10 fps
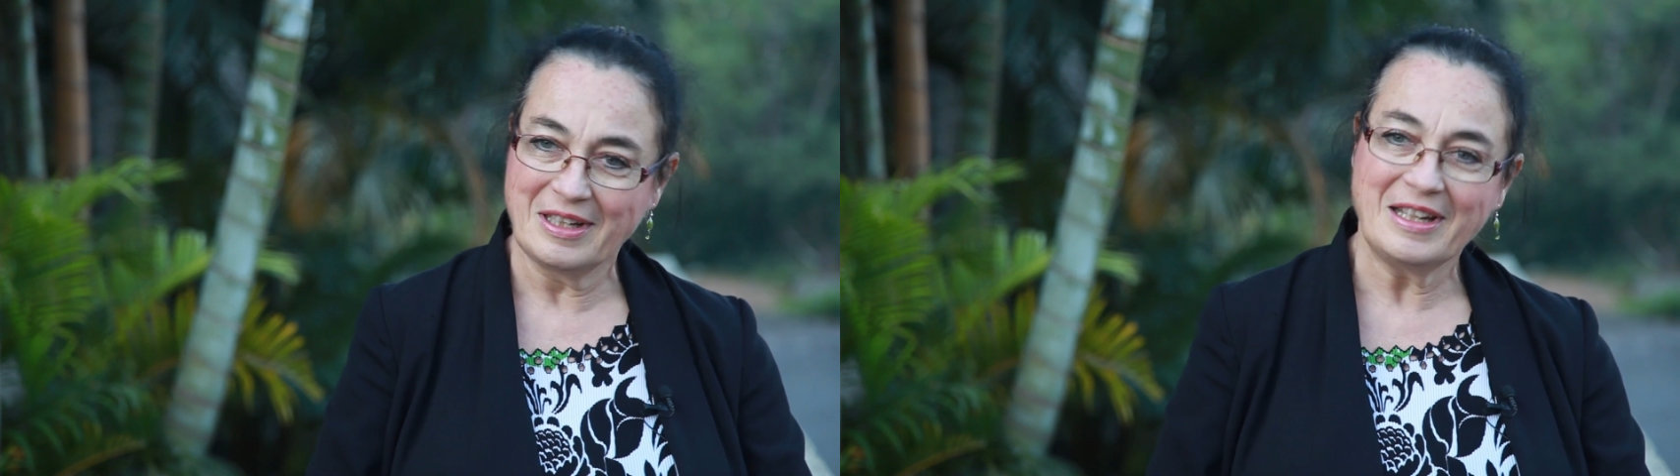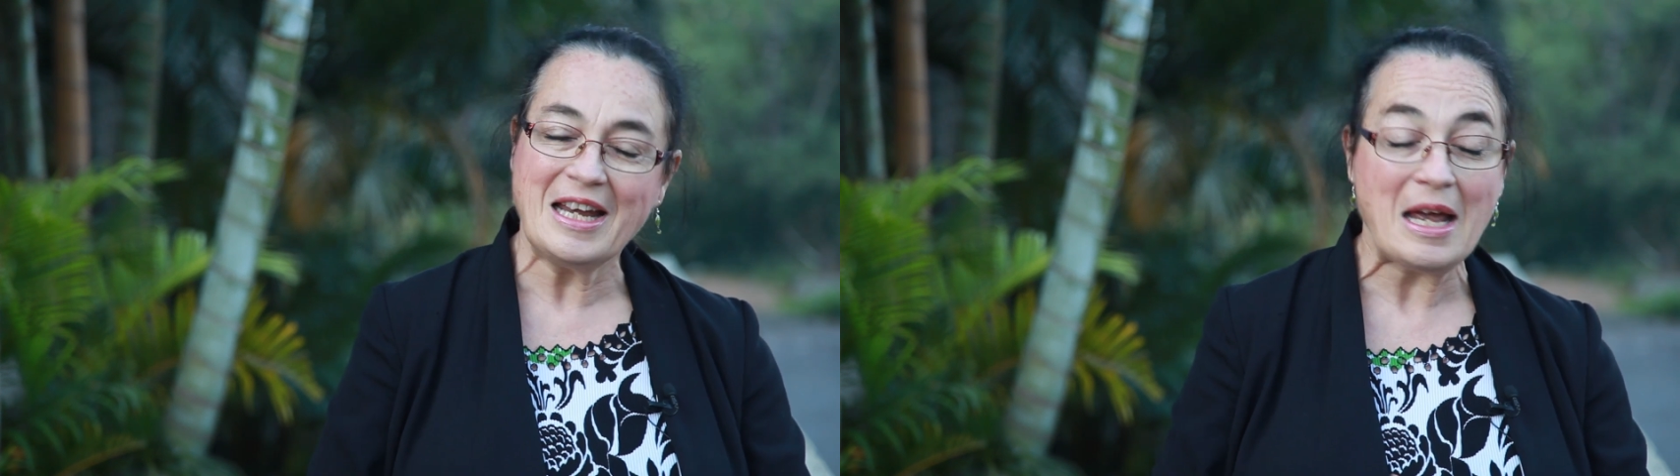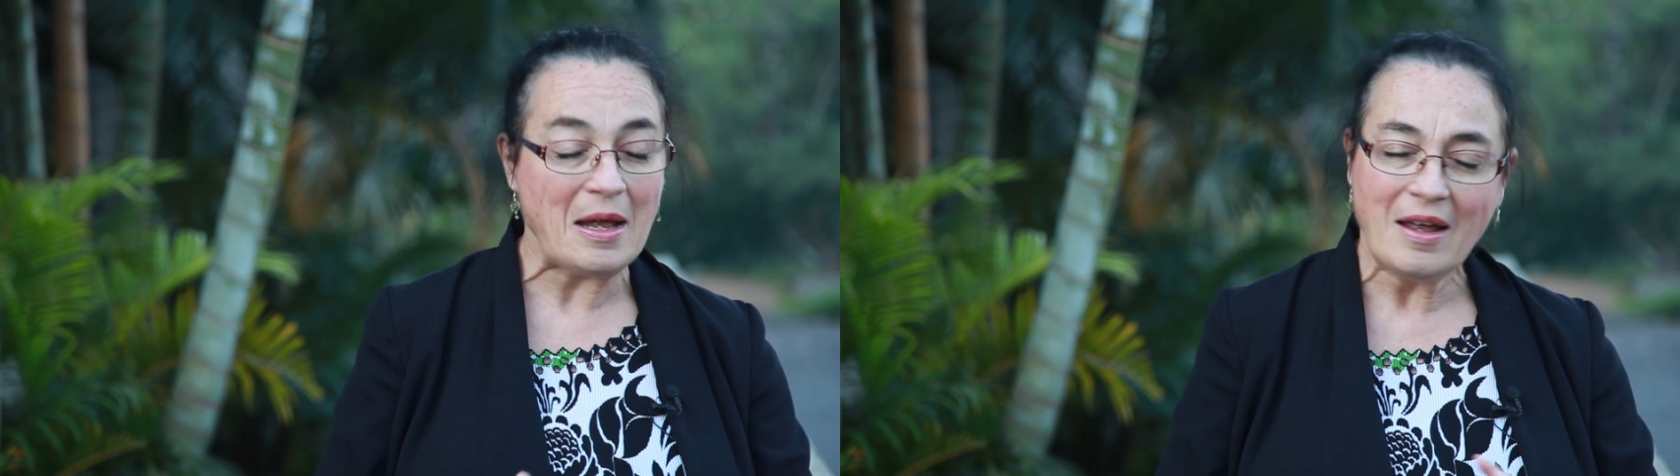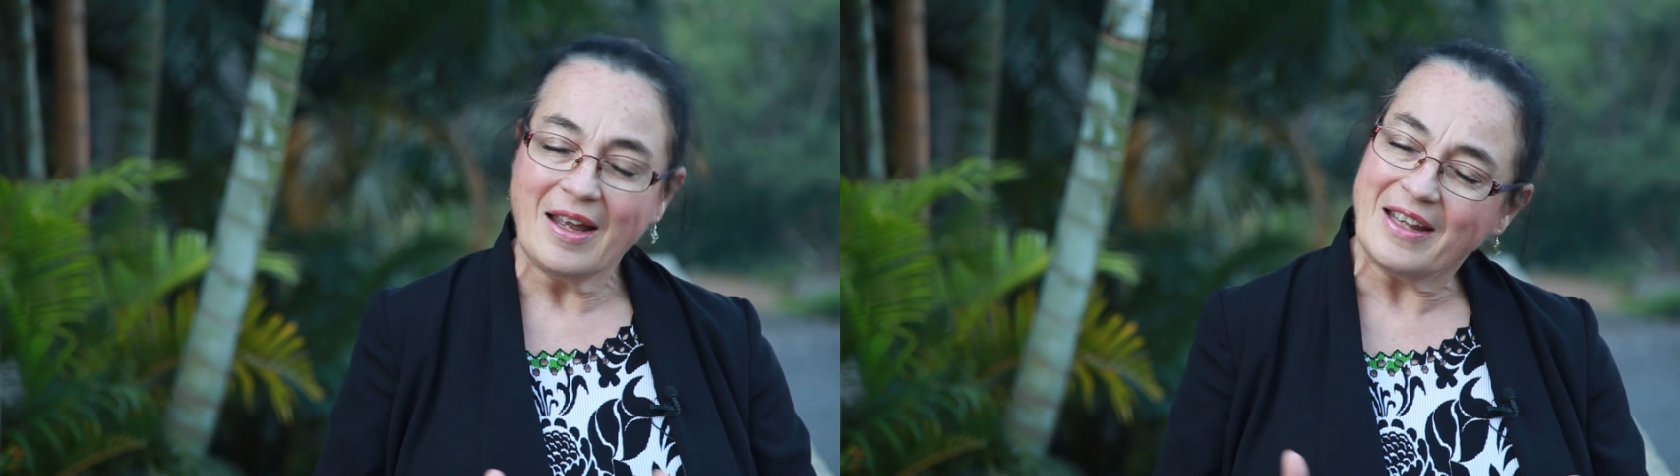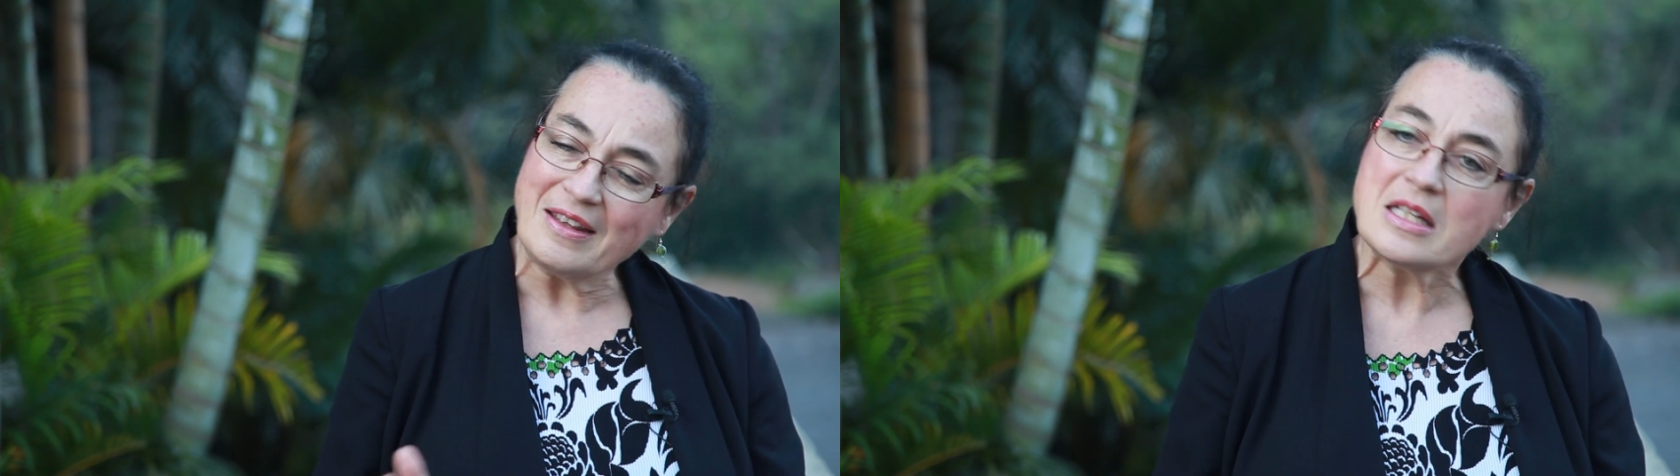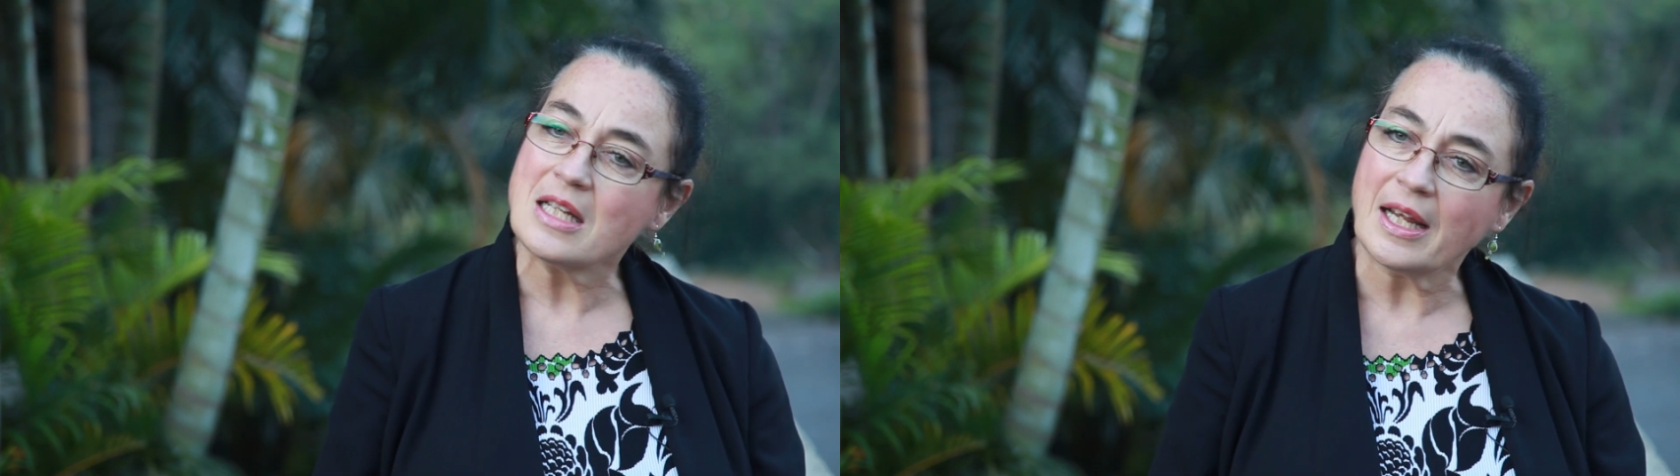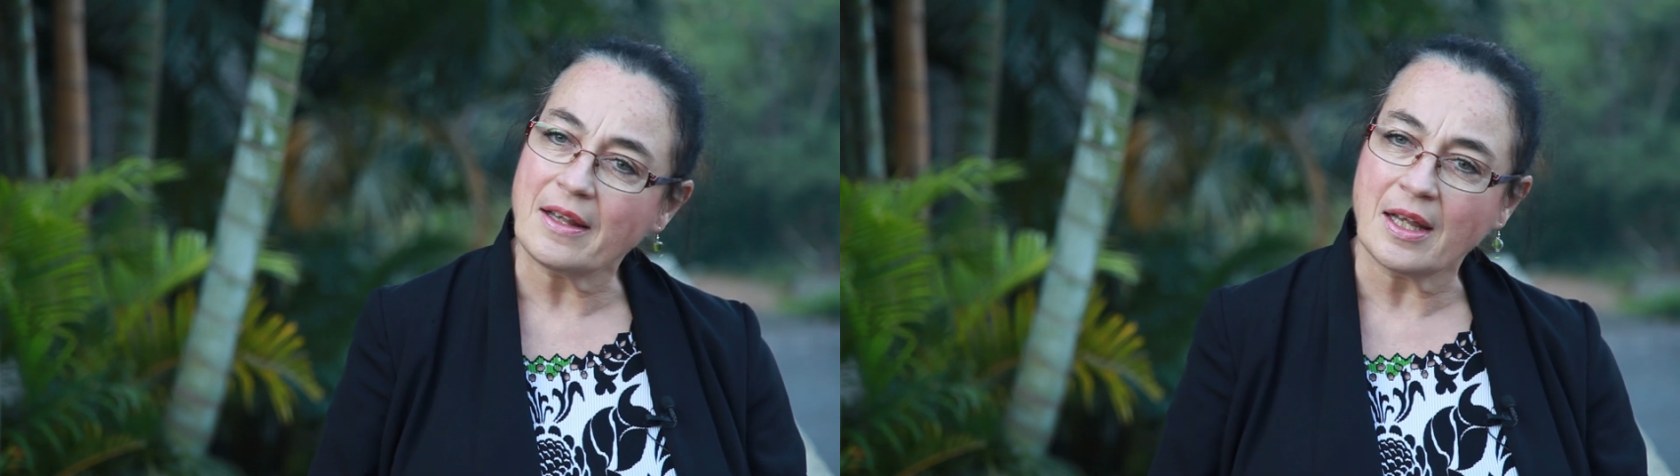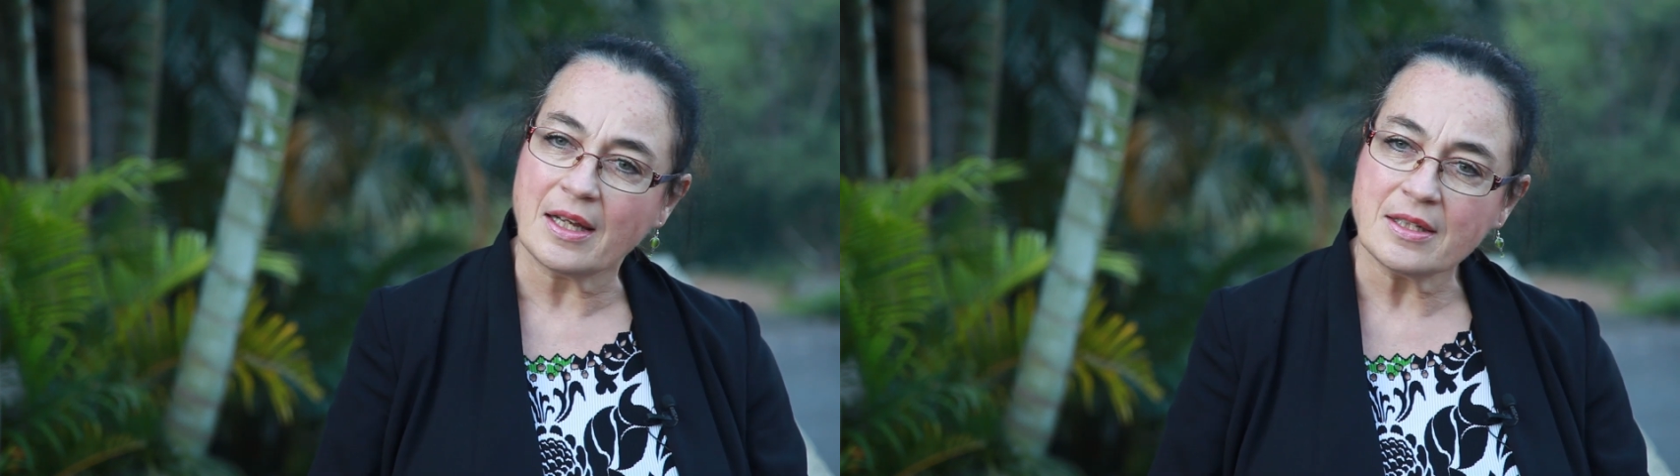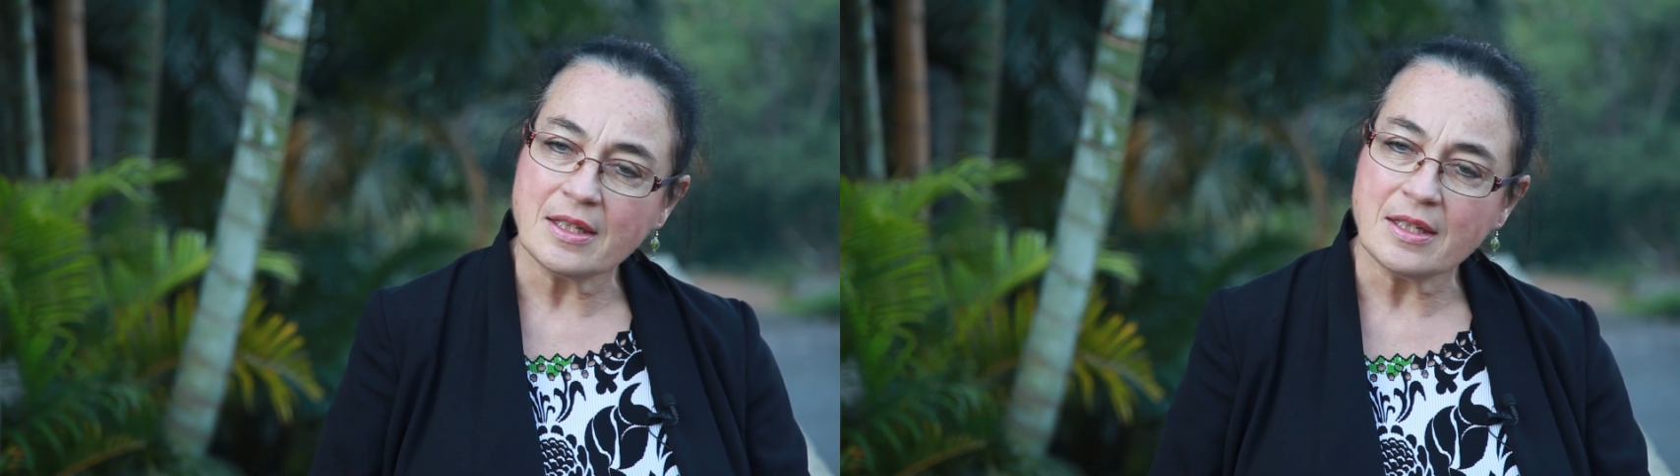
Yeah, and things like that.